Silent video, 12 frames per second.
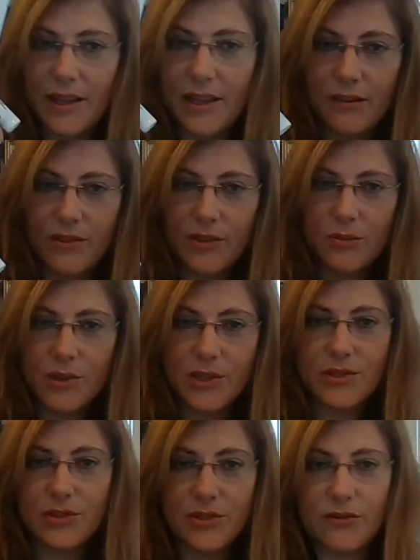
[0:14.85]
gave you,
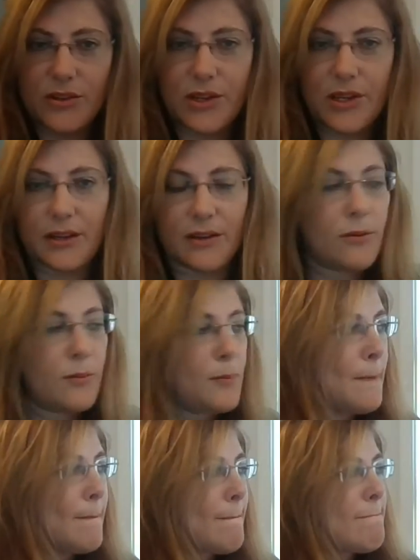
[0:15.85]
which is over here.
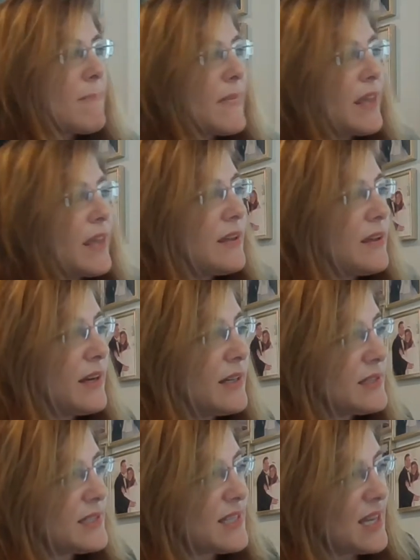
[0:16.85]
And
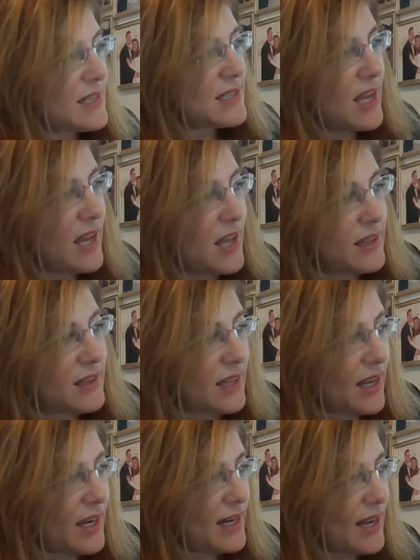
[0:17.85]
it says a
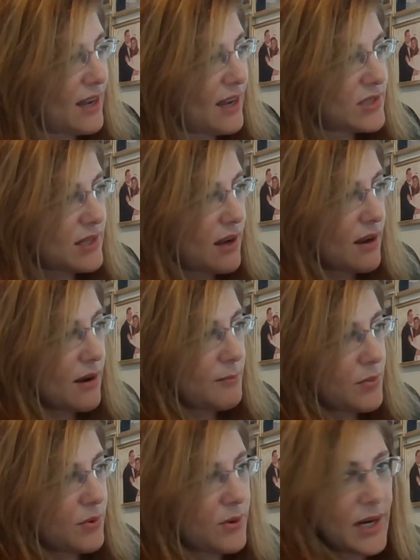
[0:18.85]
lighthouse
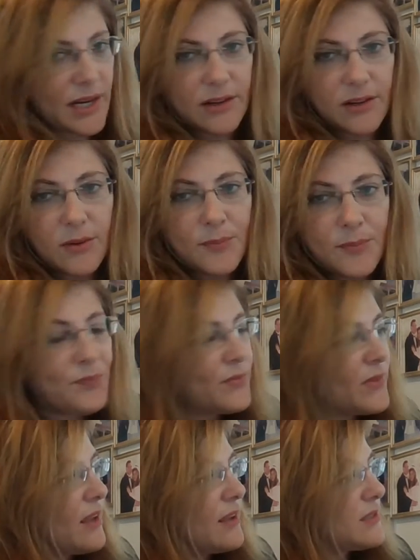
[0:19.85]
operator
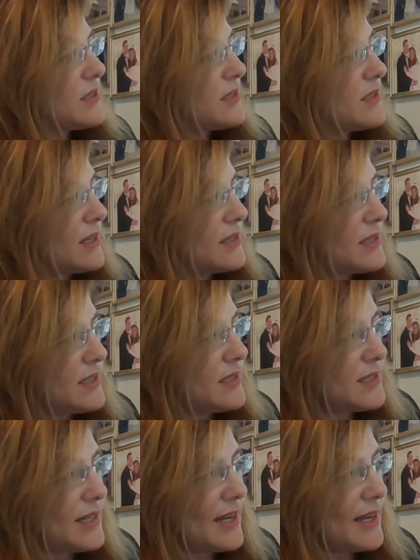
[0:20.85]
sights a
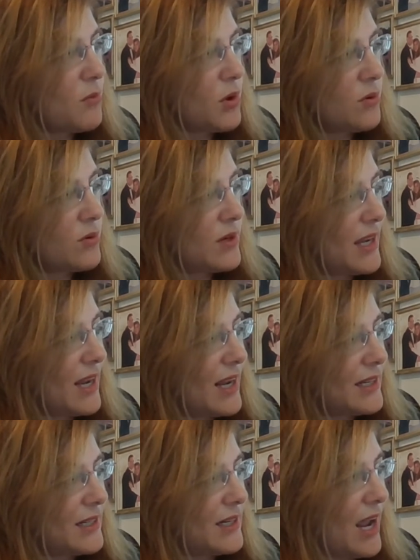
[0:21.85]
sailboat
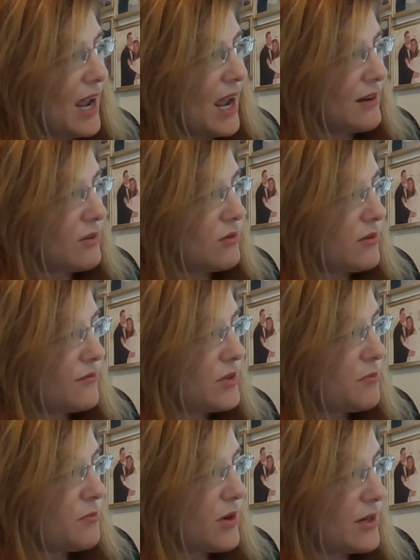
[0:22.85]
at an angle of
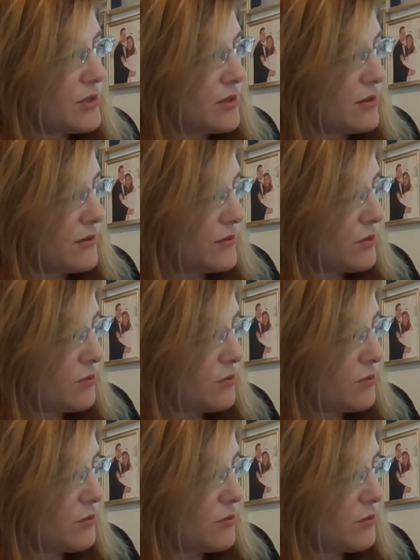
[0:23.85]
depression of